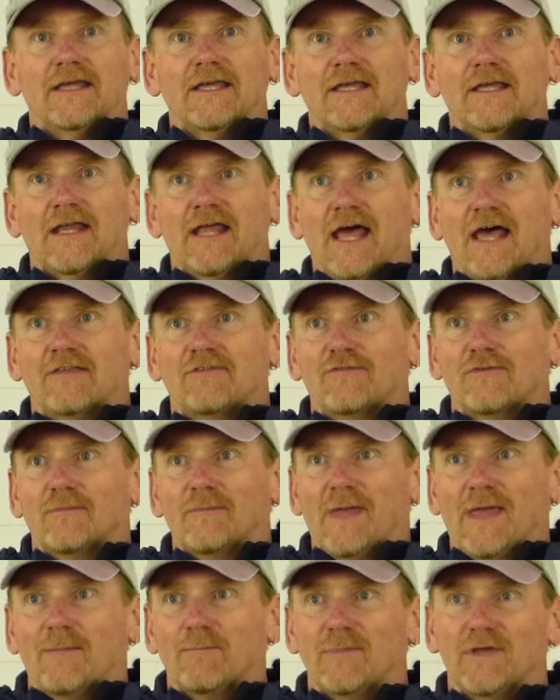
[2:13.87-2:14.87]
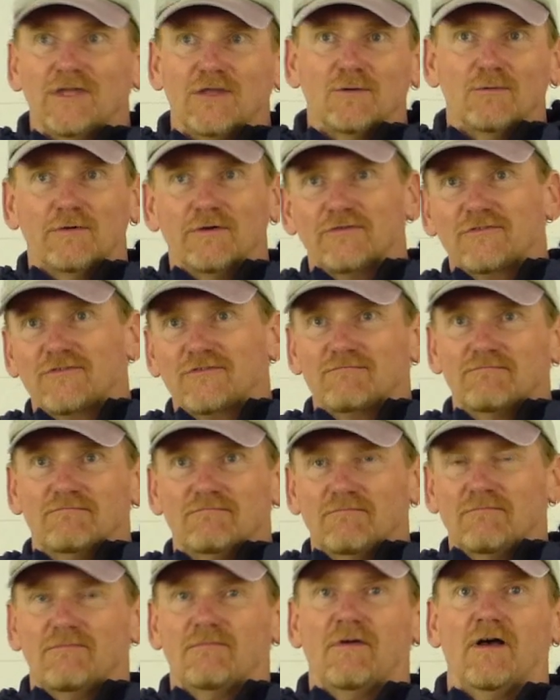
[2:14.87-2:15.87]
It had some
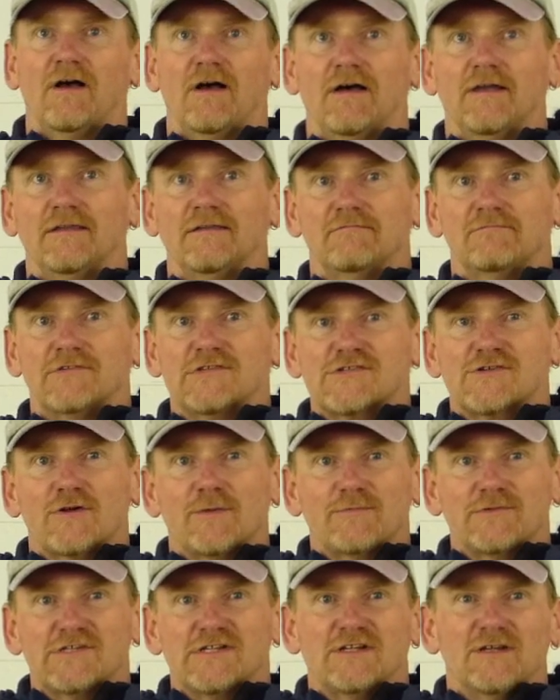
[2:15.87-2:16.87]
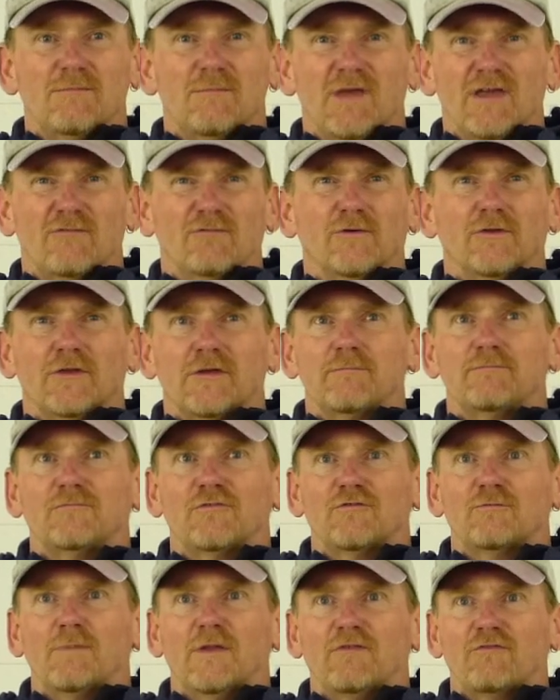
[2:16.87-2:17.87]
ambiguous description and may have really
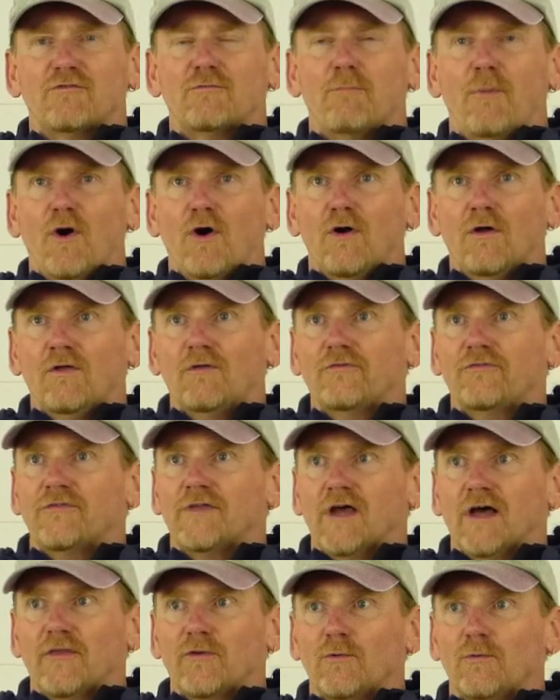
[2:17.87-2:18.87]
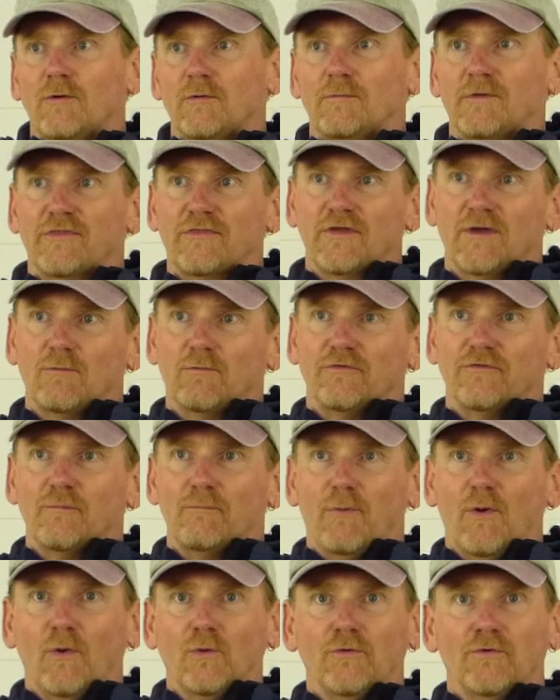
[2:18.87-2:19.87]
just been spalls. The other one we think was
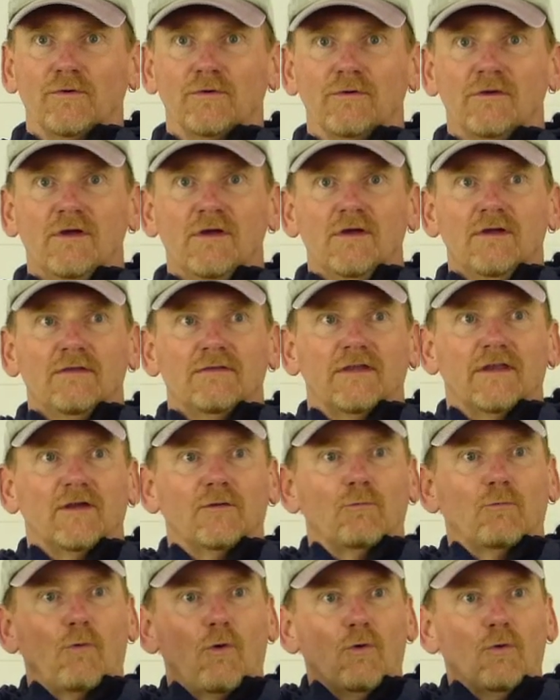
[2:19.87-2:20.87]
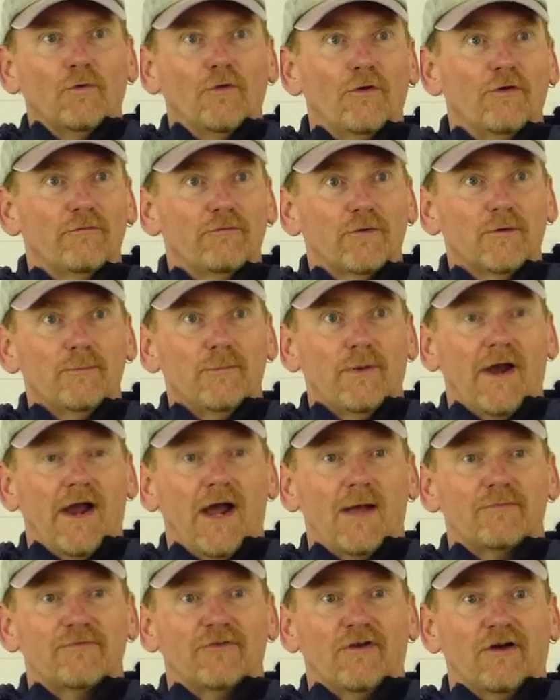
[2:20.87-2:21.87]
a boulder that had rolled over,
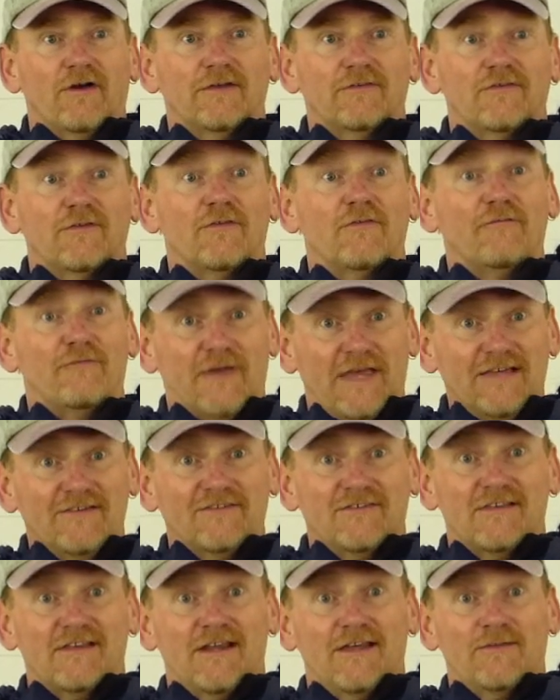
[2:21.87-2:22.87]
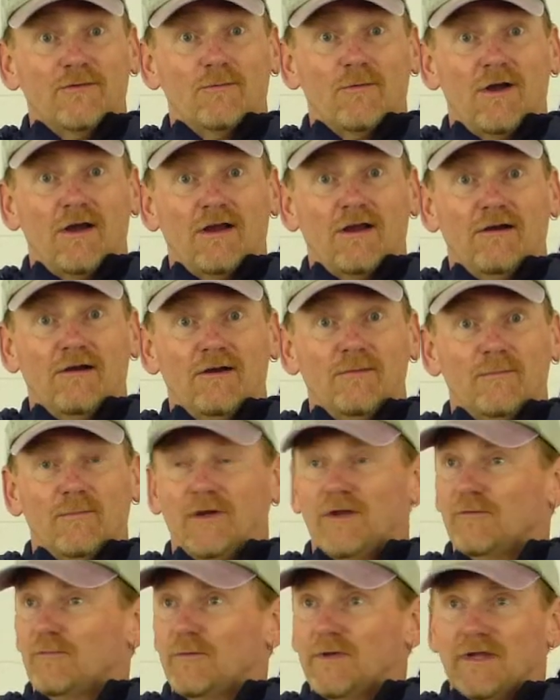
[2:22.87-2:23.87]
perhaps onto the face that had the rock art,
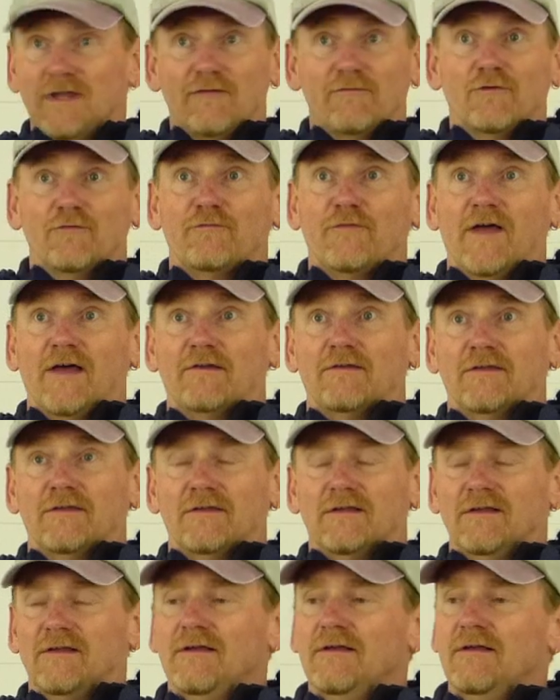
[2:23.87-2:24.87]
because we never found it